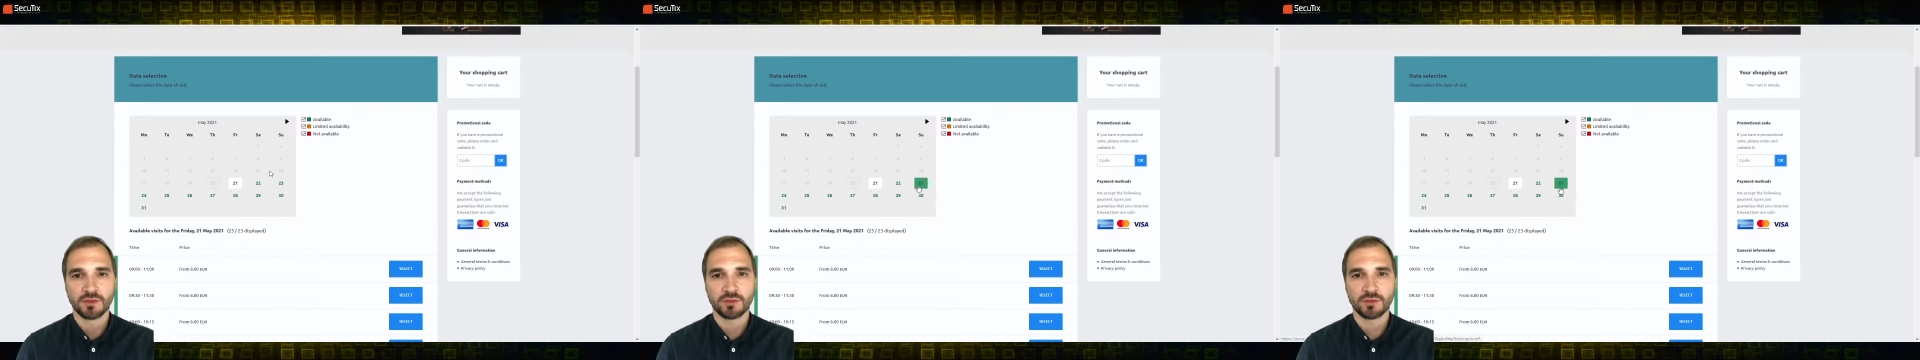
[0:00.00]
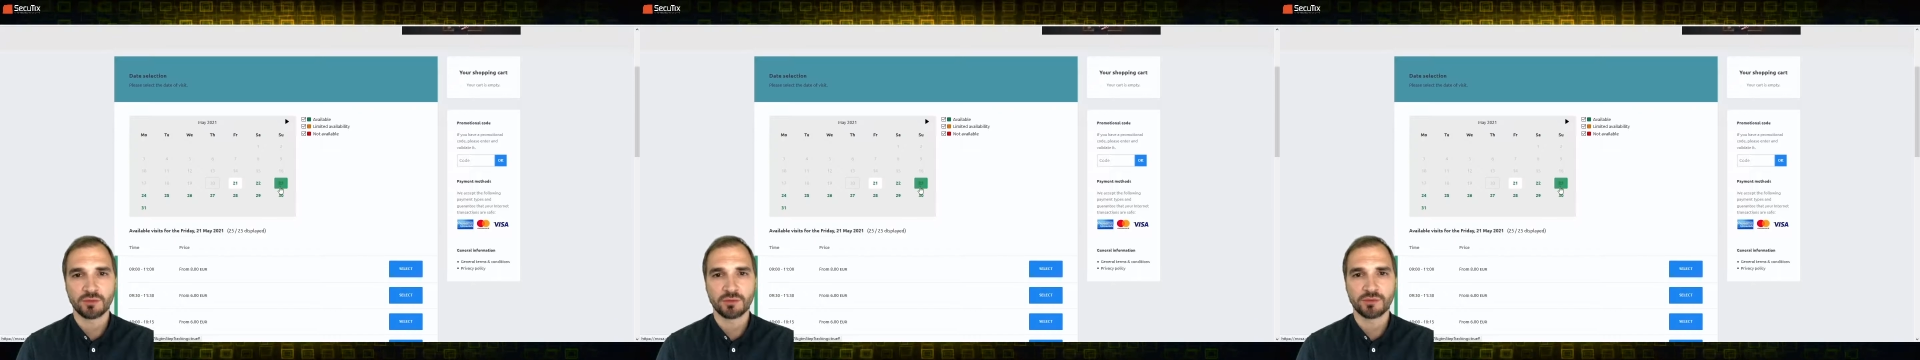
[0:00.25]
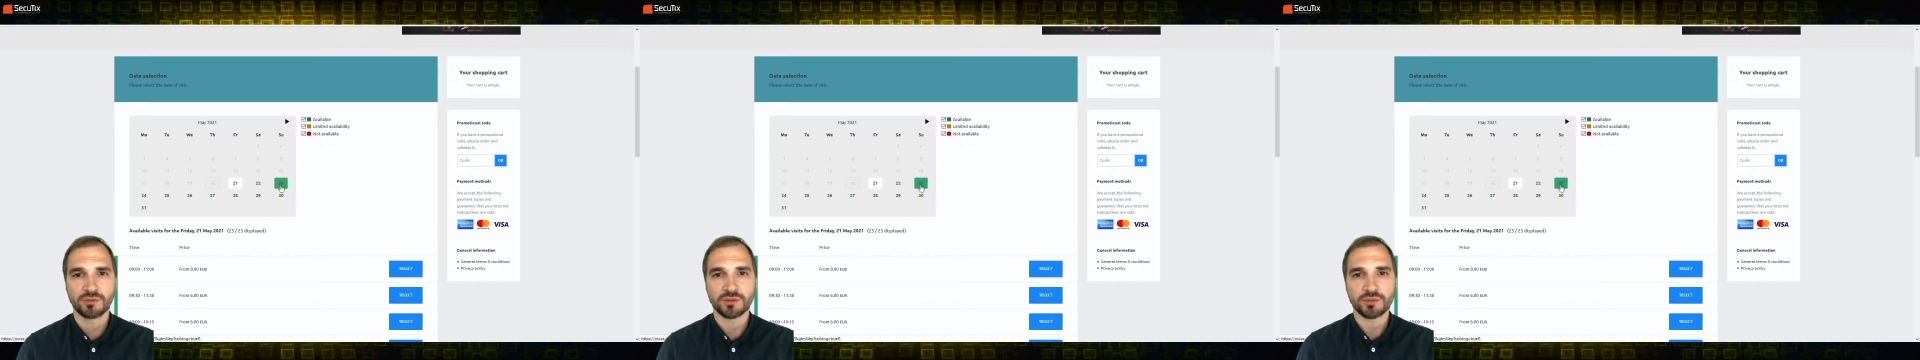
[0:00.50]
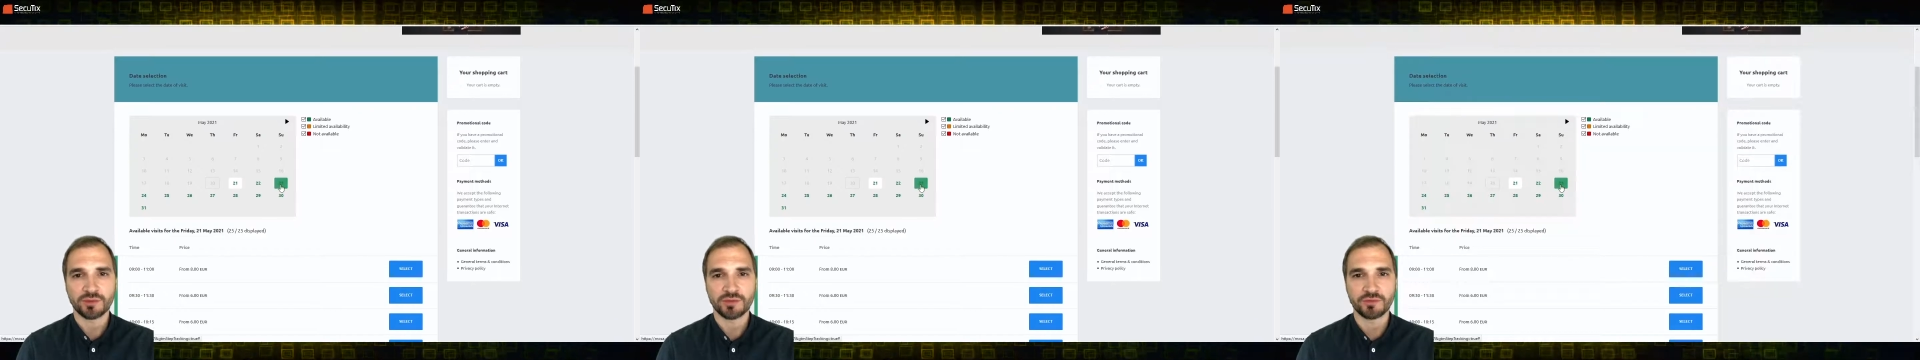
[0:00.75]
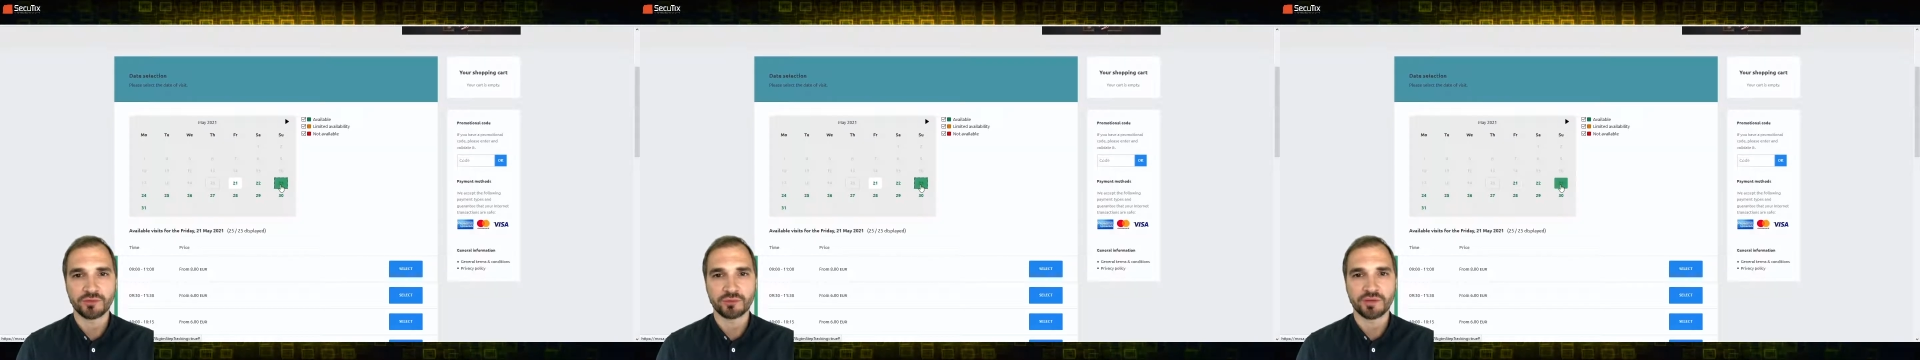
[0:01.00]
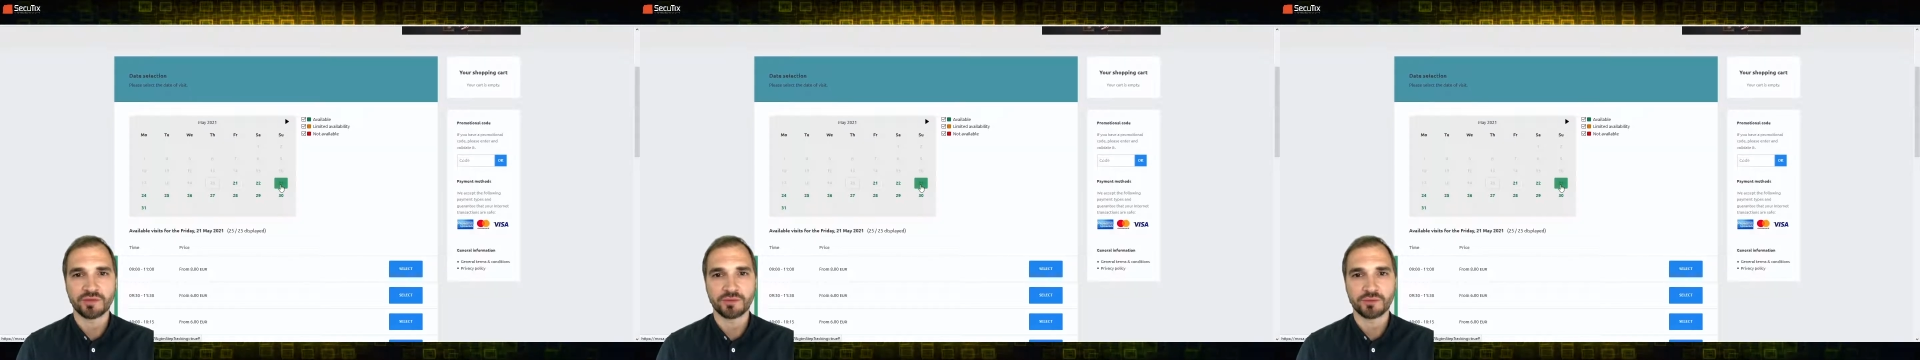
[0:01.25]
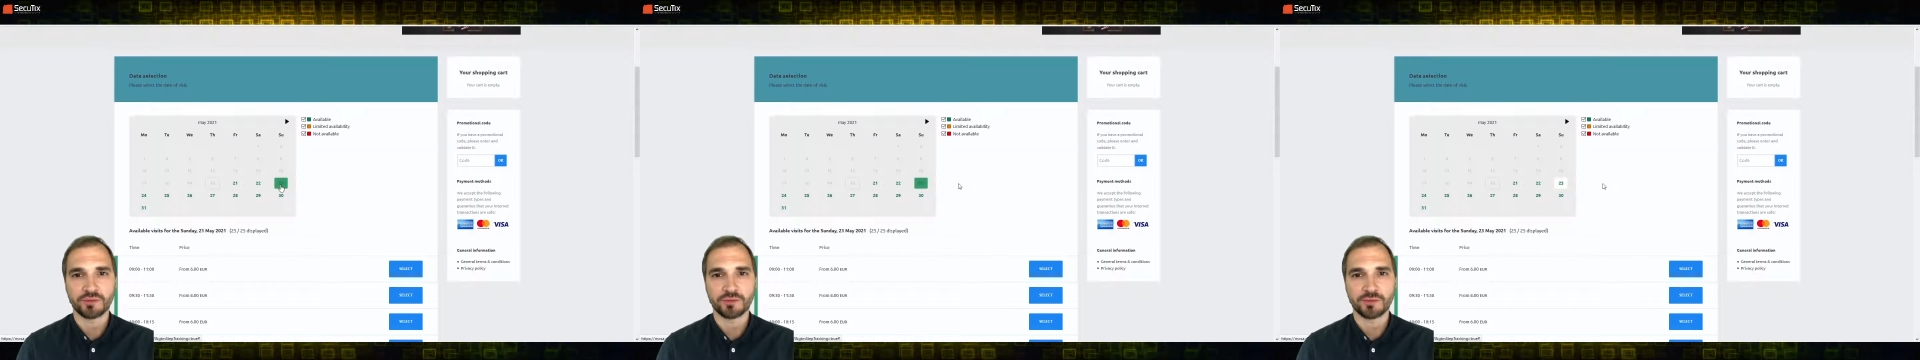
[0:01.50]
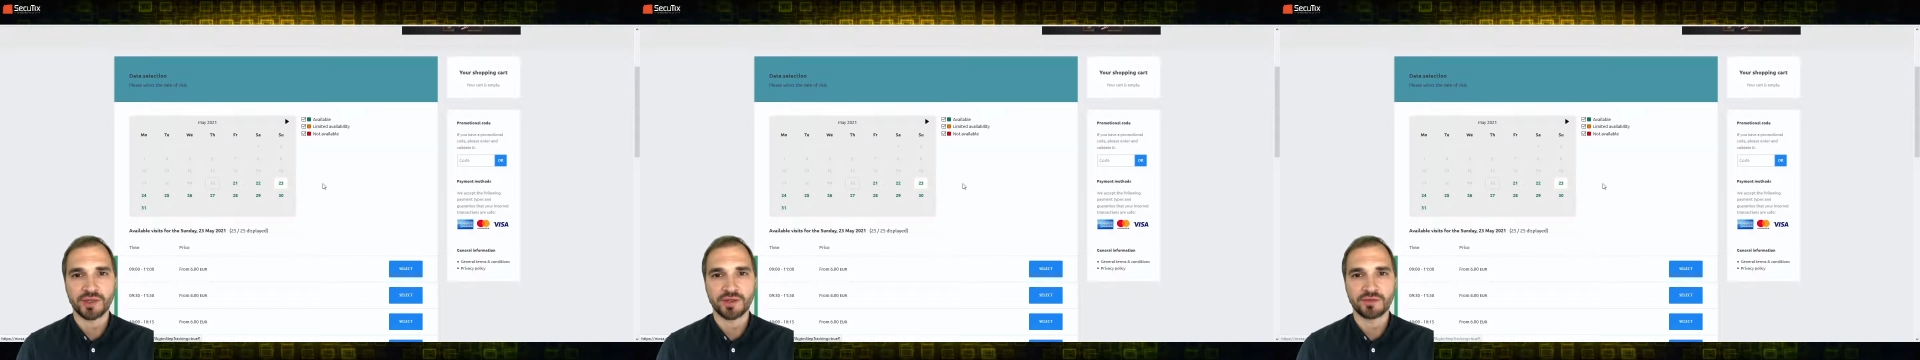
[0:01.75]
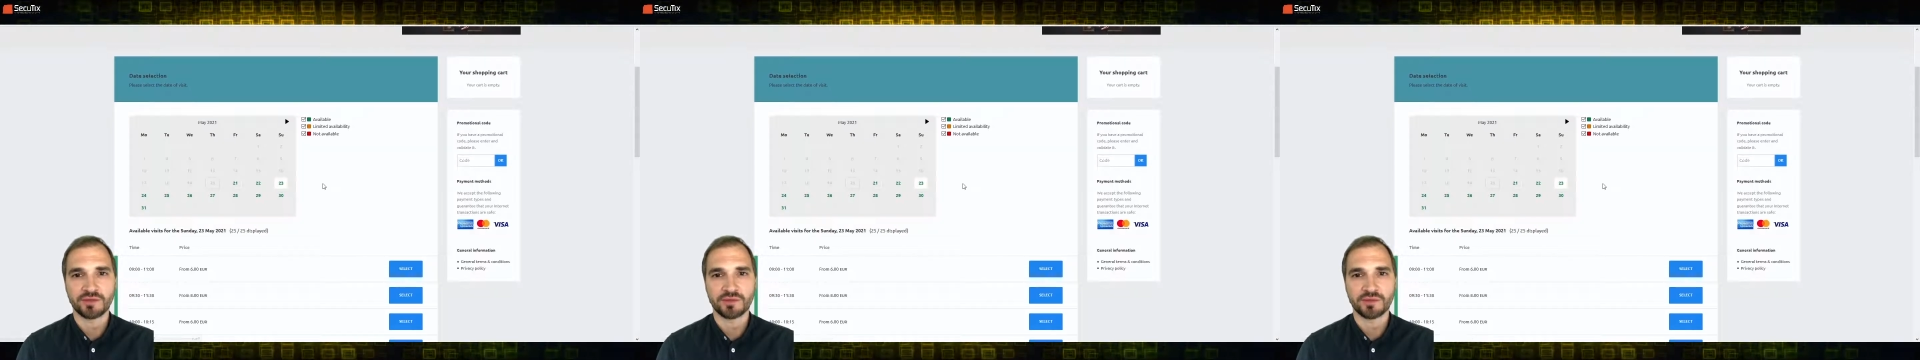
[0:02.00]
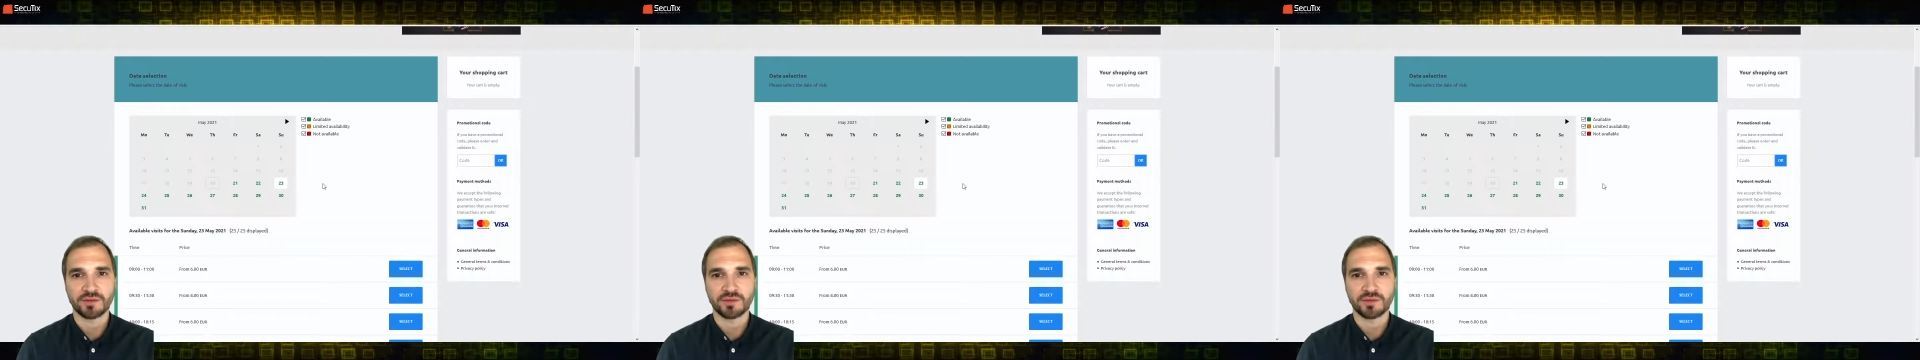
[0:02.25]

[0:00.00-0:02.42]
Cool, so it was the 23rd, right?